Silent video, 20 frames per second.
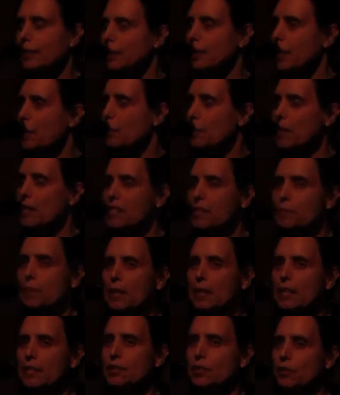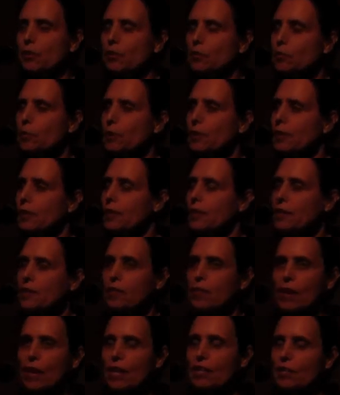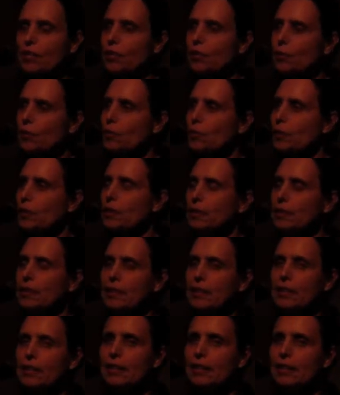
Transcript: I raise many children, grandchildren,